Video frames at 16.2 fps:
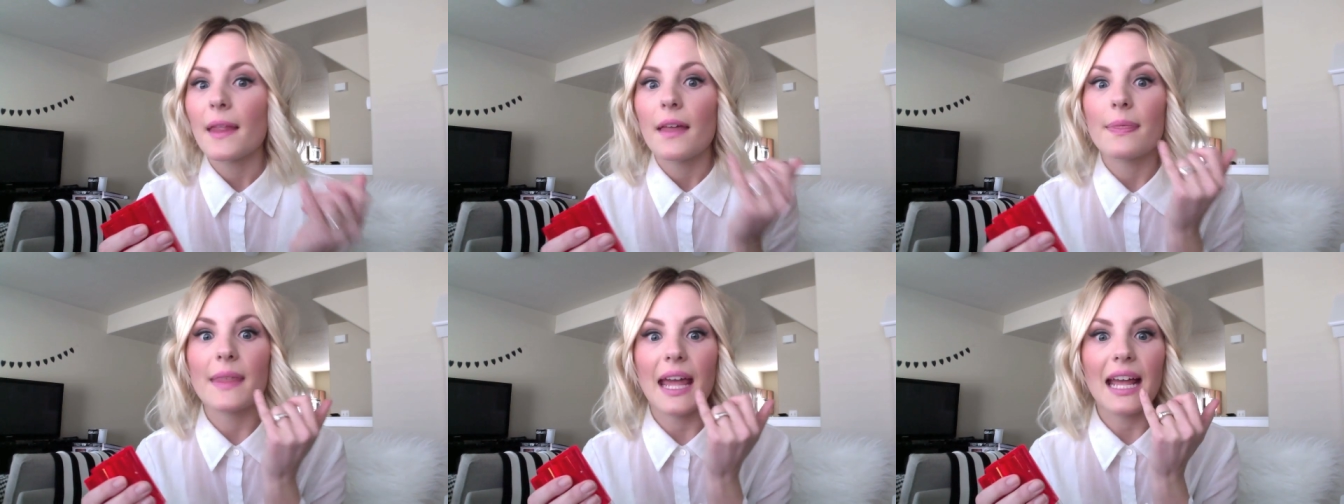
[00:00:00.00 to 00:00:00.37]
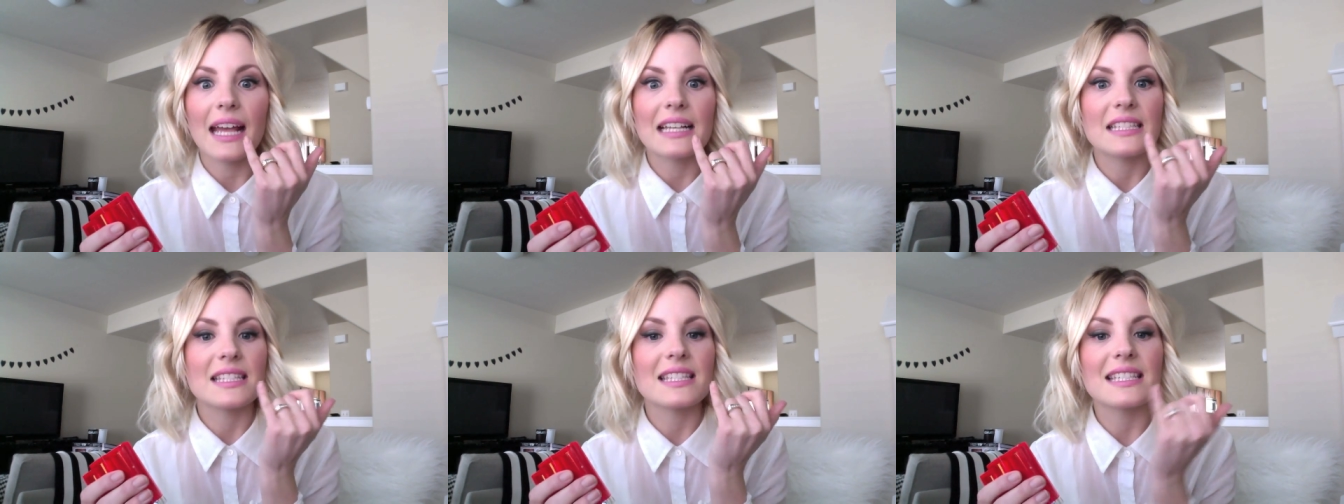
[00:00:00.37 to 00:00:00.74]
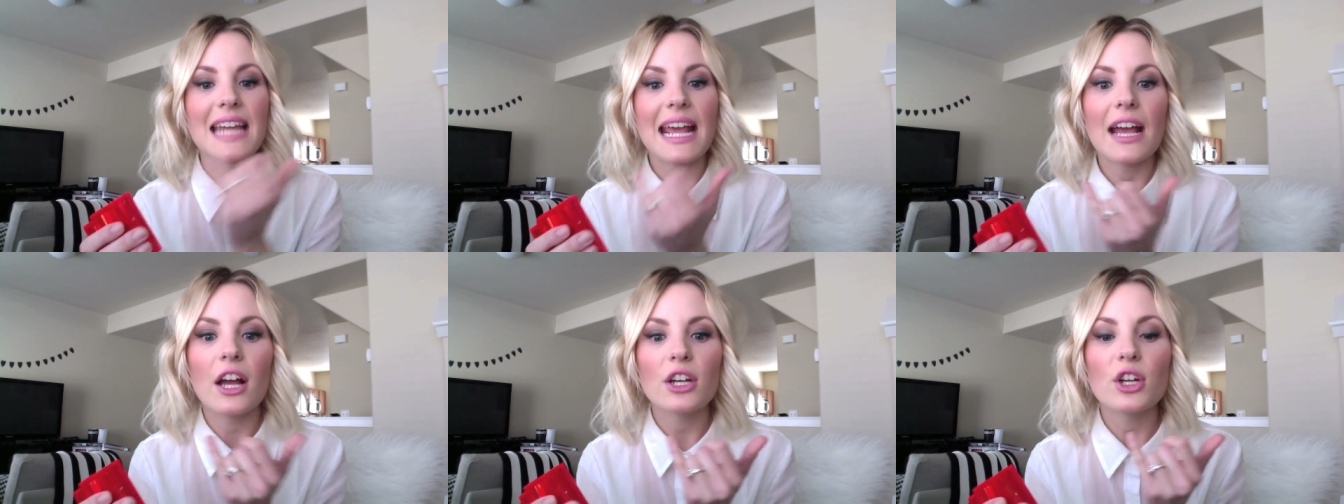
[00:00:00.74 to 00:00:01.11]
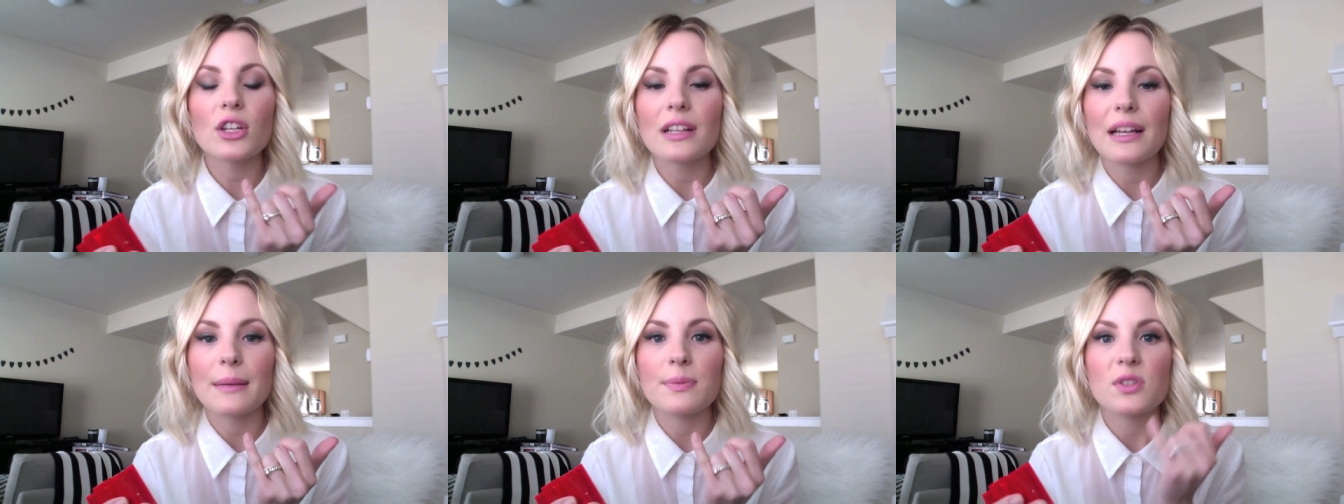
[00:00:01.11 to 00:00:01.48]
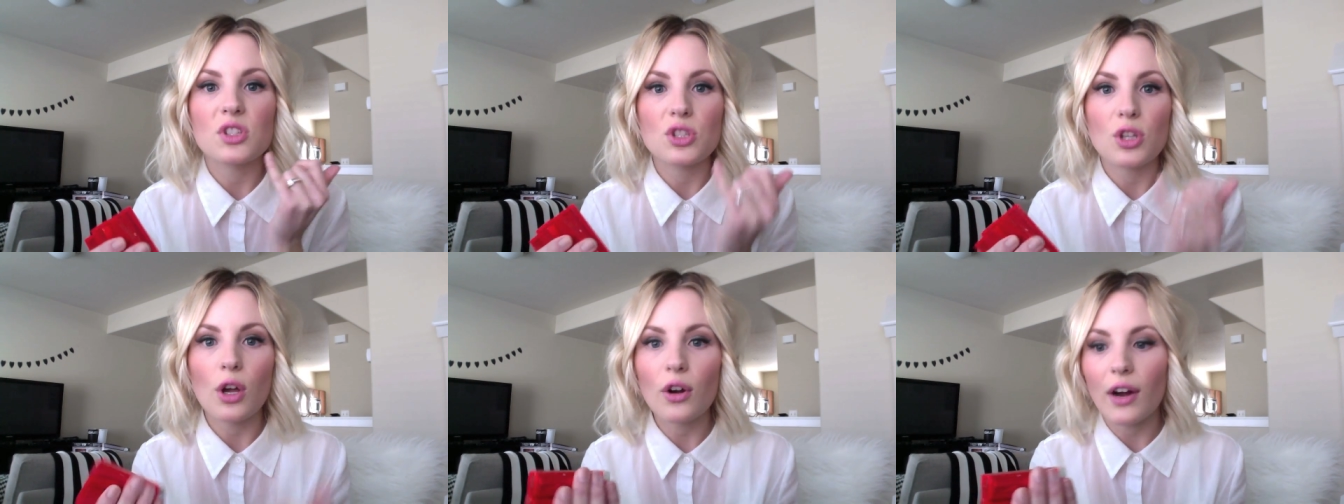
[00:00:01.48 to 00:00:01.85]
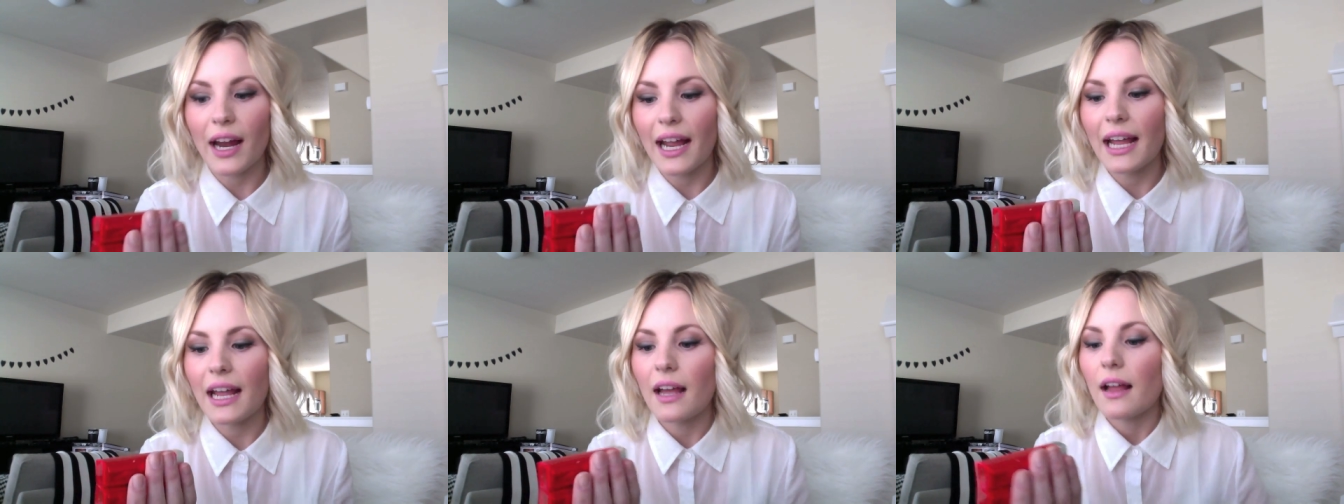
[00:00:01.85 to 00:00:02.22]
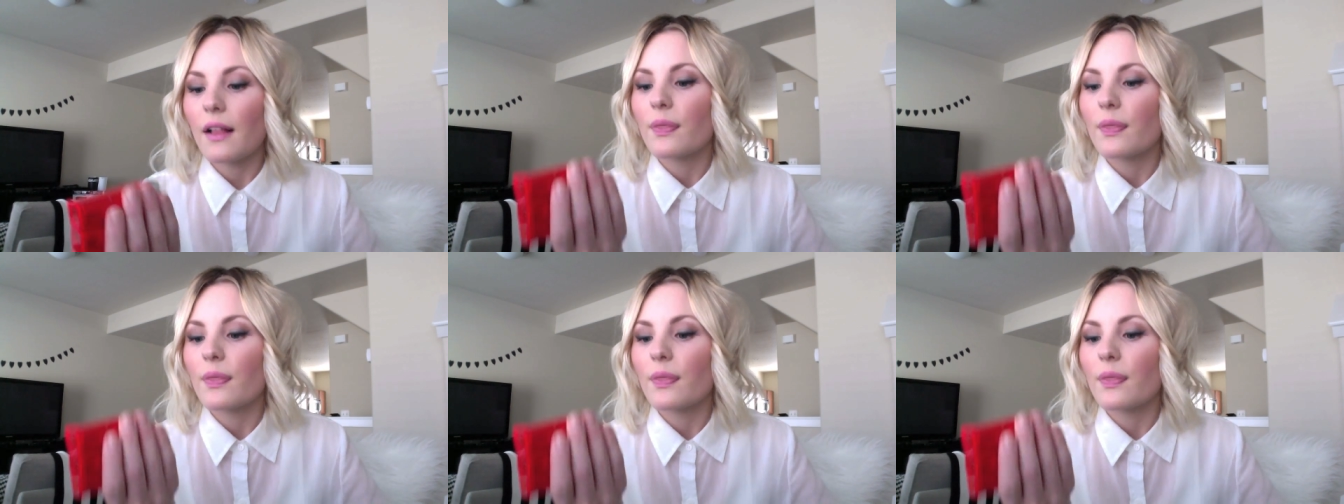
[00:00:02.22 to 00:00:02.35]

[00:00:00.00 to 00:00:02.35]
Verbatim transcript: they stay on your lips so great.